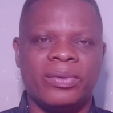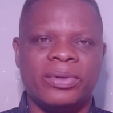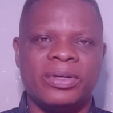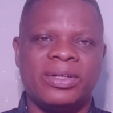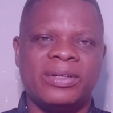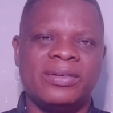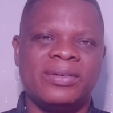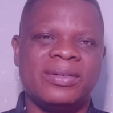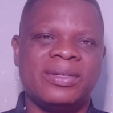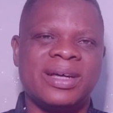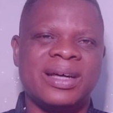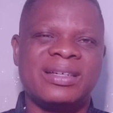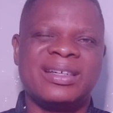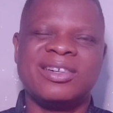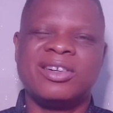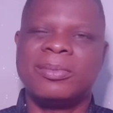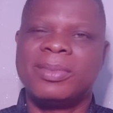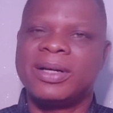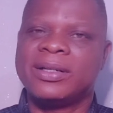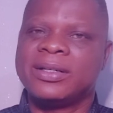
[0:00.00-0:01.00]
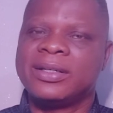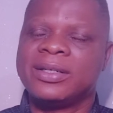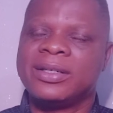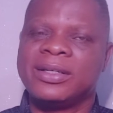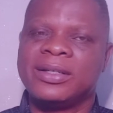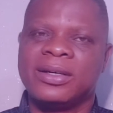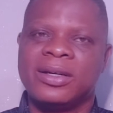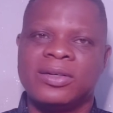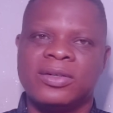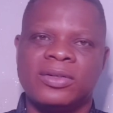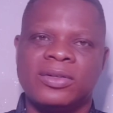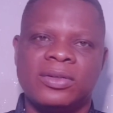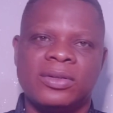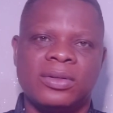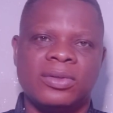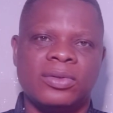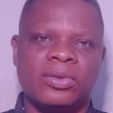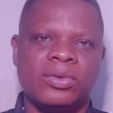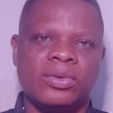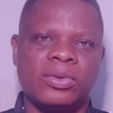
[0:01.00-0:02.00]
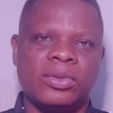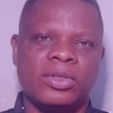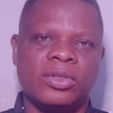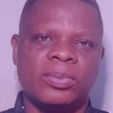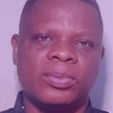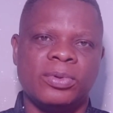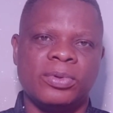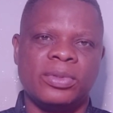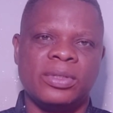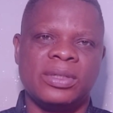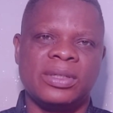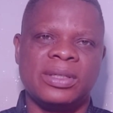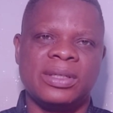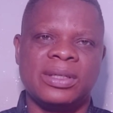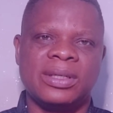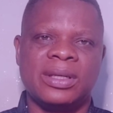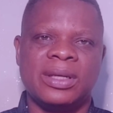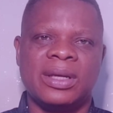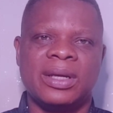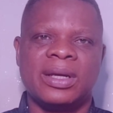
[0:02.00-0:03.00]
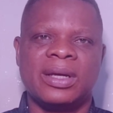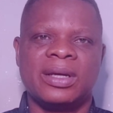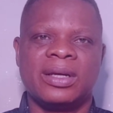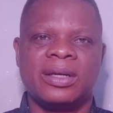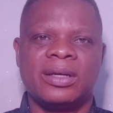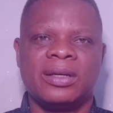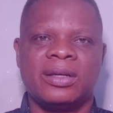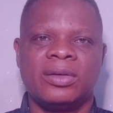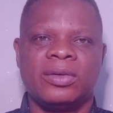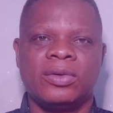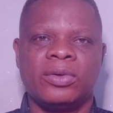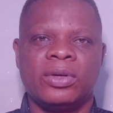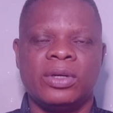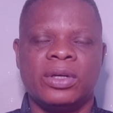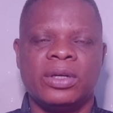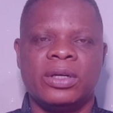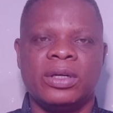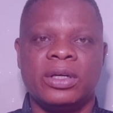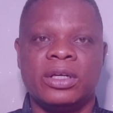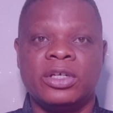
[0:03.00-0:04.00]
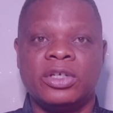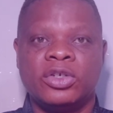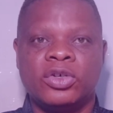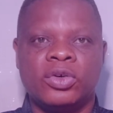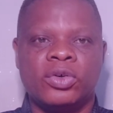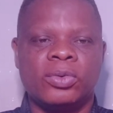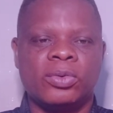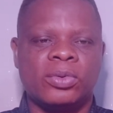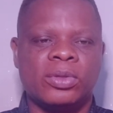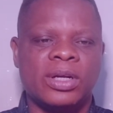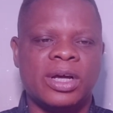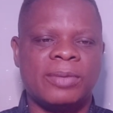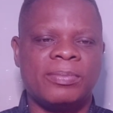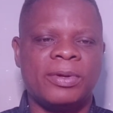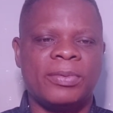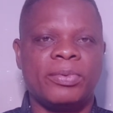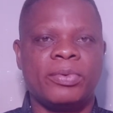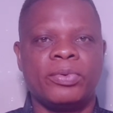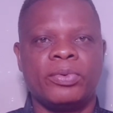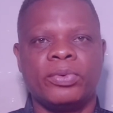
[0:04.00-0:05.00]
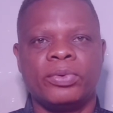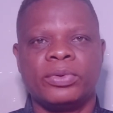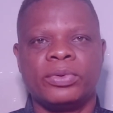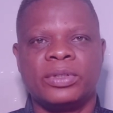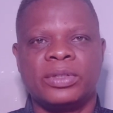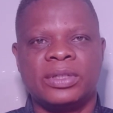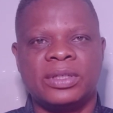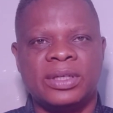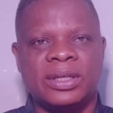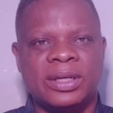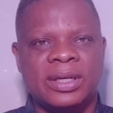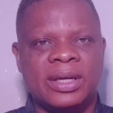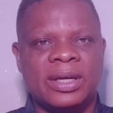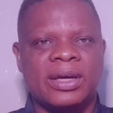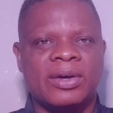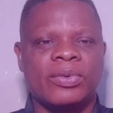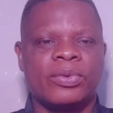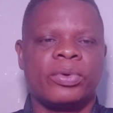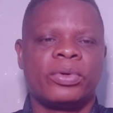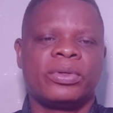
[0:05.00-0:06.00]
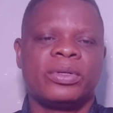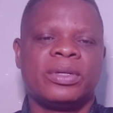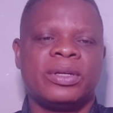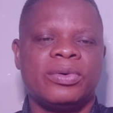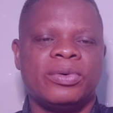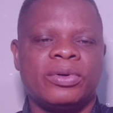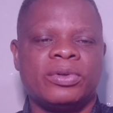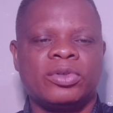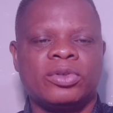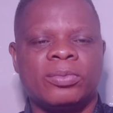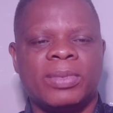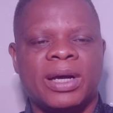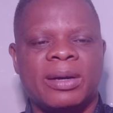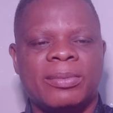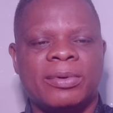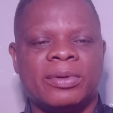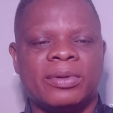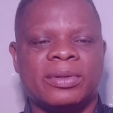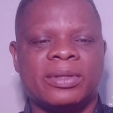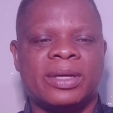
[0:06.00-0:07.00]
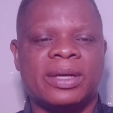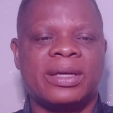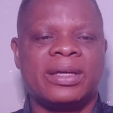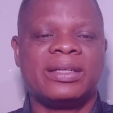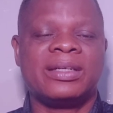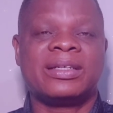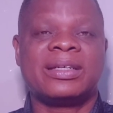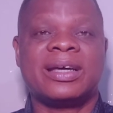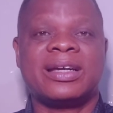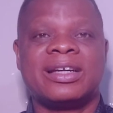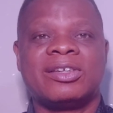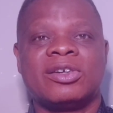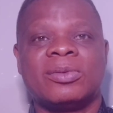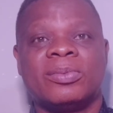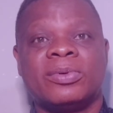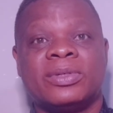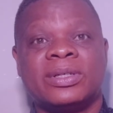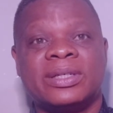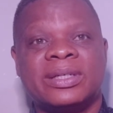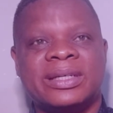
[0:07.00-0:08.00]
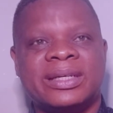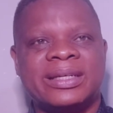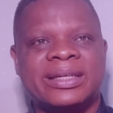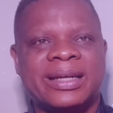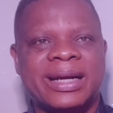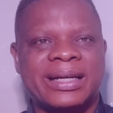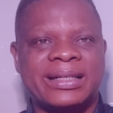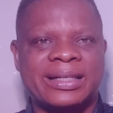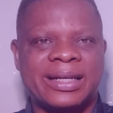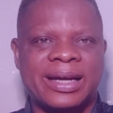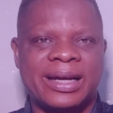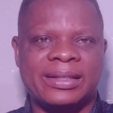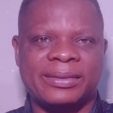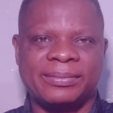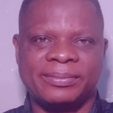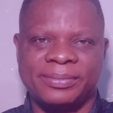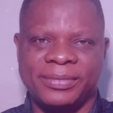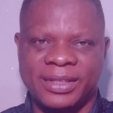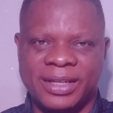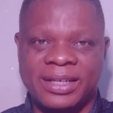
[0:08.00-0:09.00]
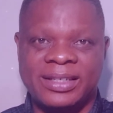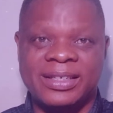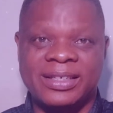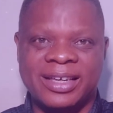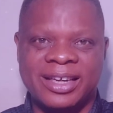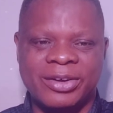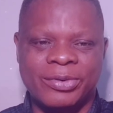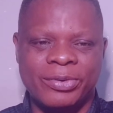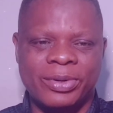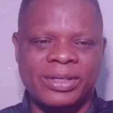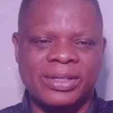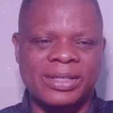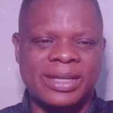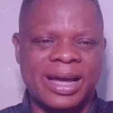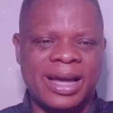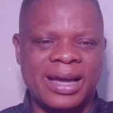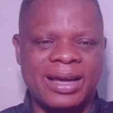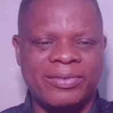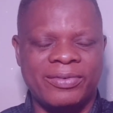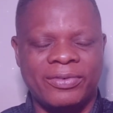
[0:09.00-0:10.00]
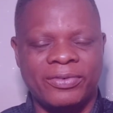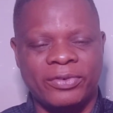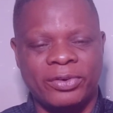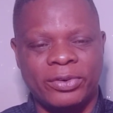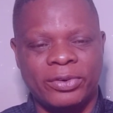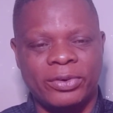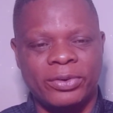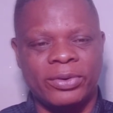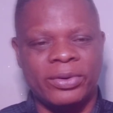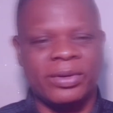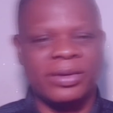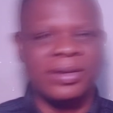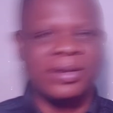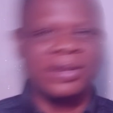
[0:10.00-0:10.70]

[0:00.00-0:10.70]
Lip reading: would he do that? The normal thing to do is to put it in, you know, a showroom so that people will see what they want to buy. But Kanye decided to put it in a trash can. That is Kanye West style for you.